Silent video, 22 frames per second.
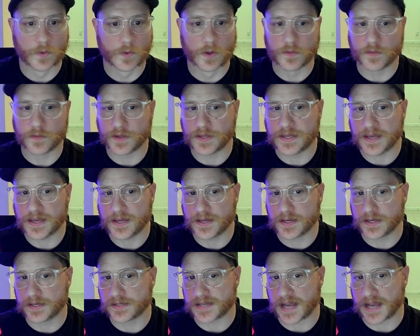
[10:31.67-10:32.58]
The gig
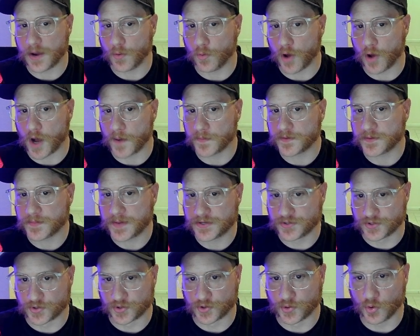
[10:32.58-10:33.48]
is, I will optimize
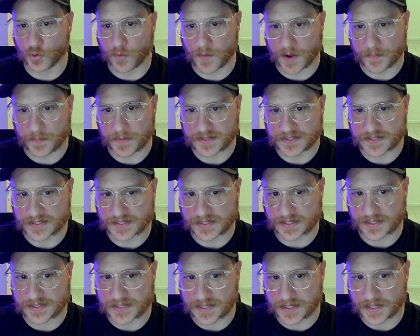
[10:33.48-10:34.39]
your Google My Business
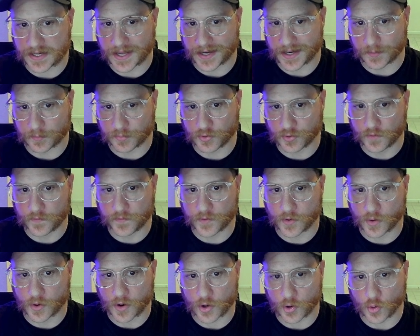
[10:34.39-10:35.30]
listing and improve
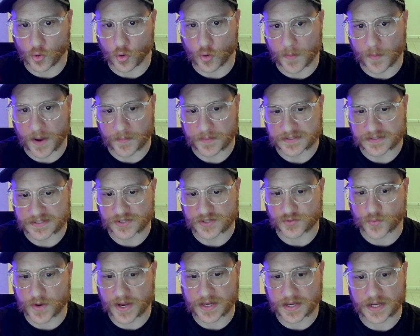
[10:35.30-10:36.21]
your Google My Business
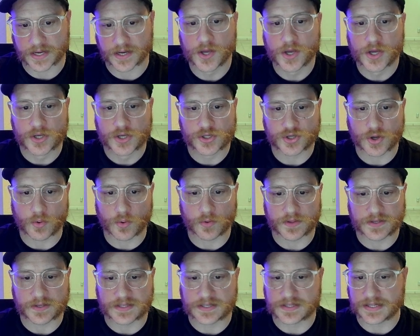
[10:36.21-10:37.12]
ranking. So
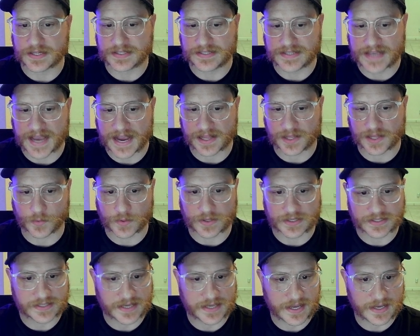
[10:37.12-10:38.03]
this is exactly what it
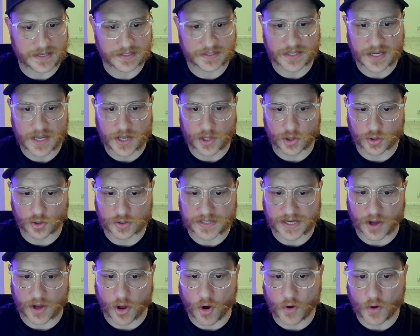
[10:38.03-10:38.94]
says. Looks like
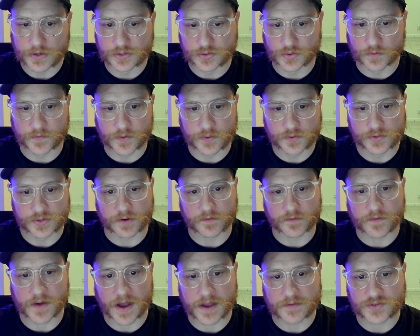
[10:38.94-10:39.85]
all his reviews are
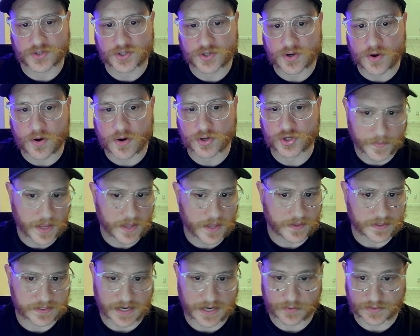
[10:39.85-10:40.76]
5 stars. This
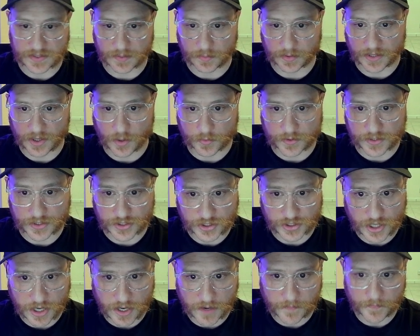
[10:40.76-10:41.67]
guy was able to help with his
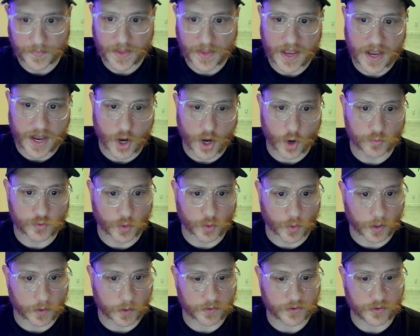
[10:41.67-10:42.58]
job. I hope to
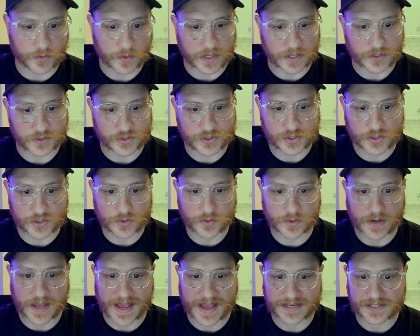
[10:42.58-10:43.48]
work with you again soon.
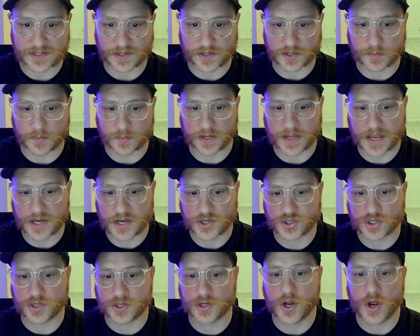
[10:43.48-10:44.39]
Excellent
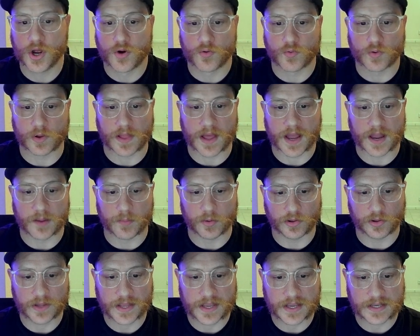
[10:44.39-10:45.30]
communication, reliable
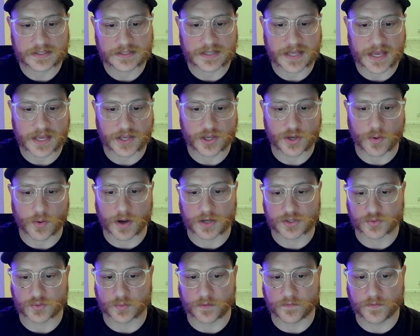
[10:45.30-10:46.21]
links. Thank you,
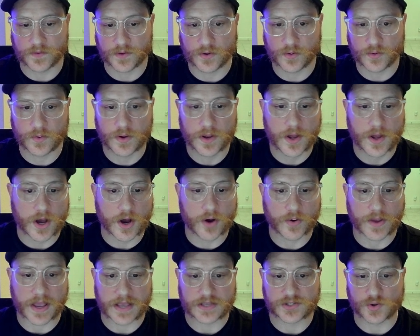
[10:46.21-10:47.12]
awesome review.
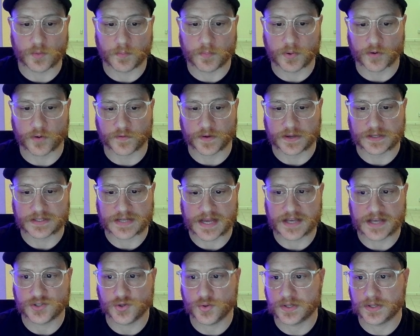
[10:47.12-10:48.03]
Okay, so perfect.
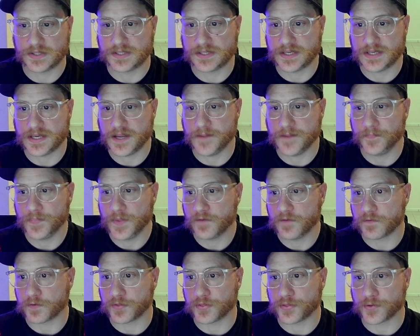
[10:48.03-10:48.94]
As you can see, for
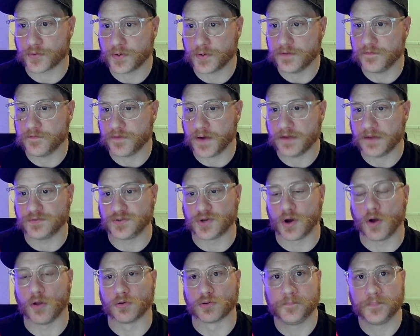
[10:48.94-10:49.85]

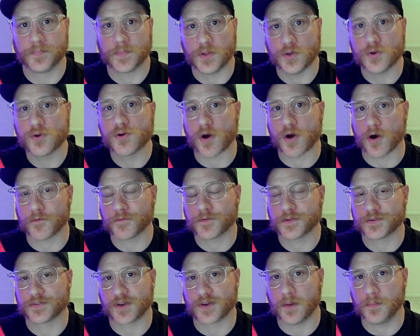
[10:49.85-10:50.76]
$35, you can offer this
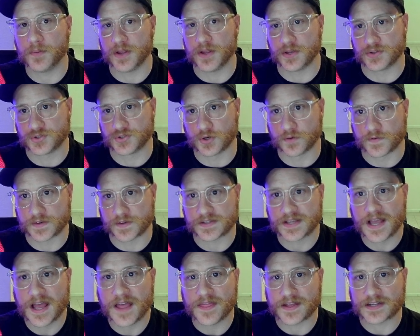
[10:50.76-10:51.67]
company a service
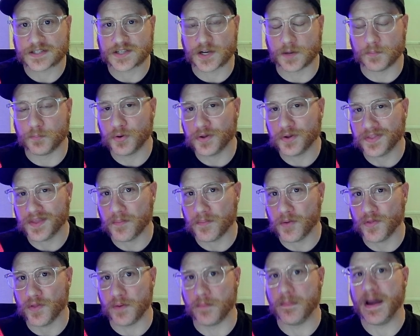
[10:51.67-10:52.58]
that is gonna put them on
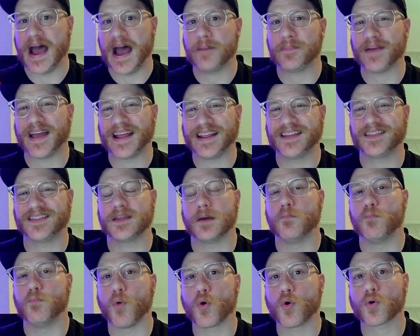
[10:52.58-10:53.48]
the map and get them
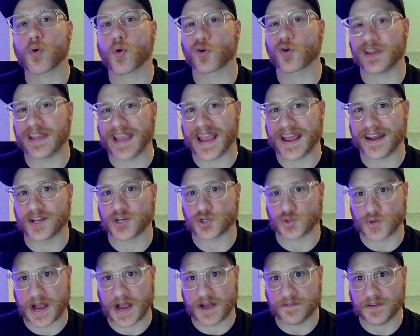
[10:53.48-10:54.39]
more organic
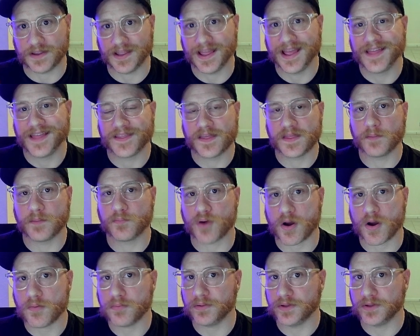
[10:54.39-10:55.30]
traffic than they
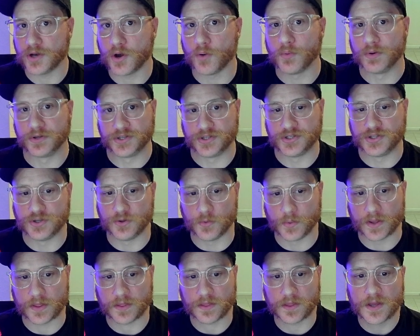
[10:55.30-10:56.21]
probably know what to do with.
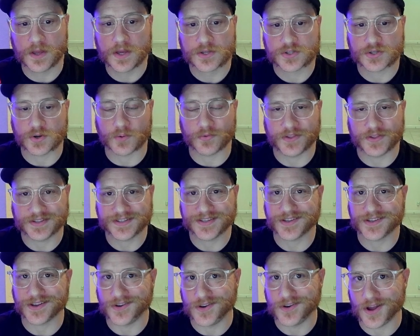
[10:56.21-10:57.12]
So this is
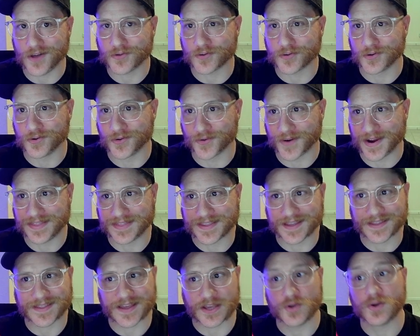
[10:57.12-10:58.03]
another great thing
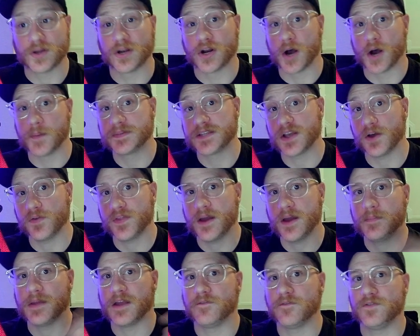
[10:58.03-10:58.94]
that you can upsell them
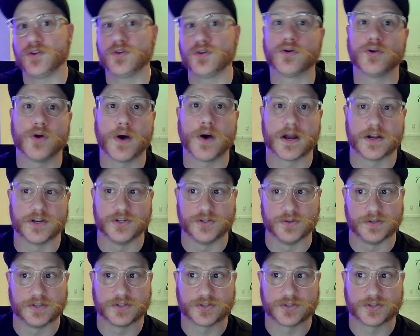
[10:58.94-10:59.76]
if you don't know how to do this